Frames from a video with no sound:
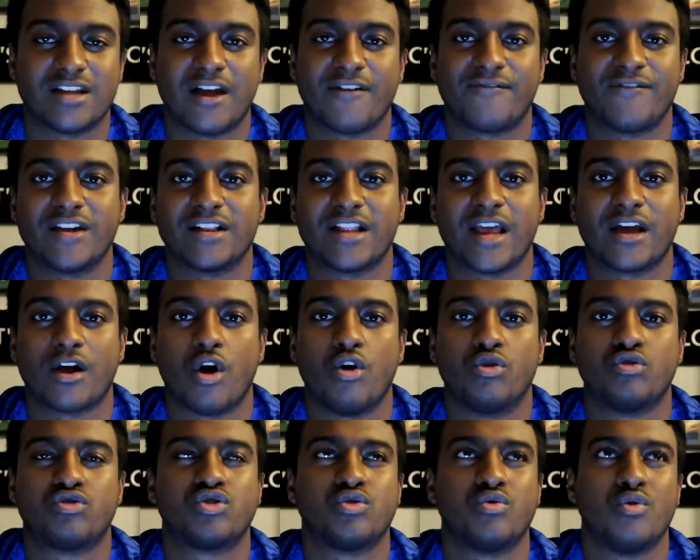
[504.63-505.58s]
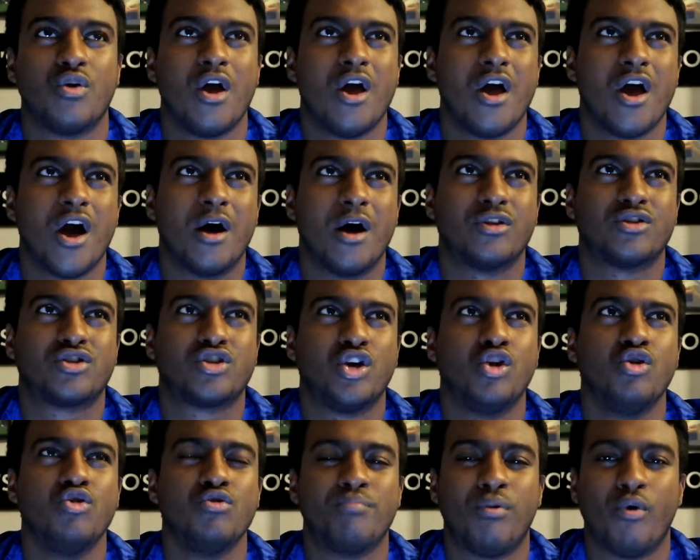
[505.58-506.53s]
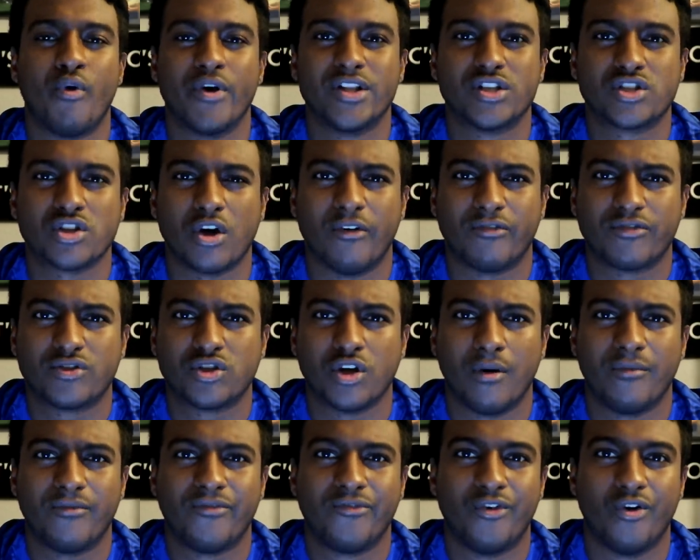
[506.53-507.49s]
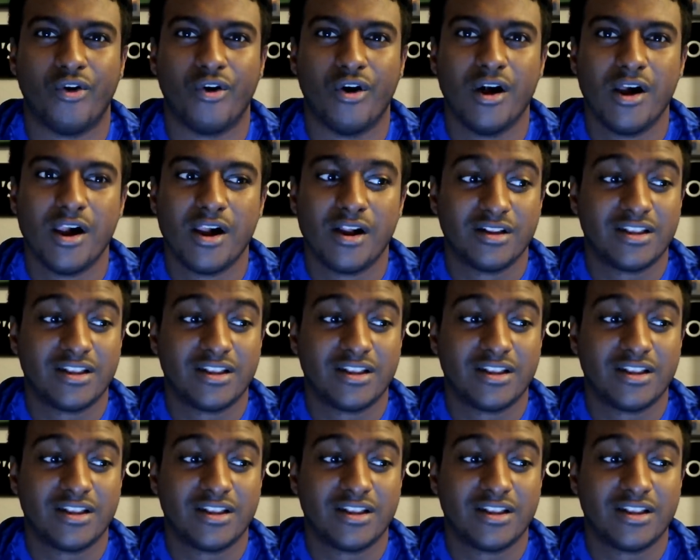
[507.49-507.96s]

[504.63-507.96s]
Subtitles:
And I think they go to 2 points off top four.